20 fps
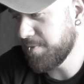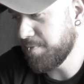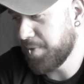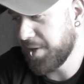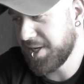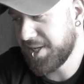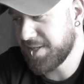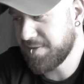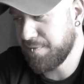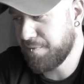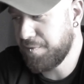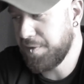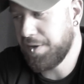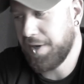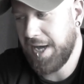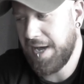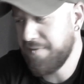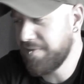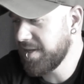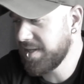but it doesn't feel
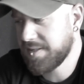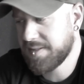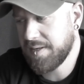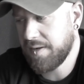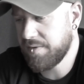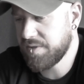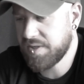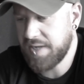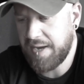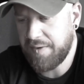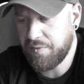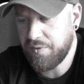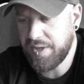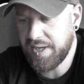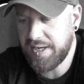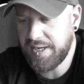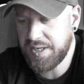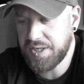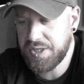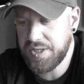heavy, so it's not really
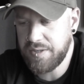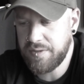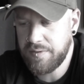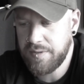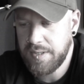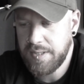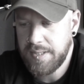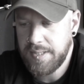an issue.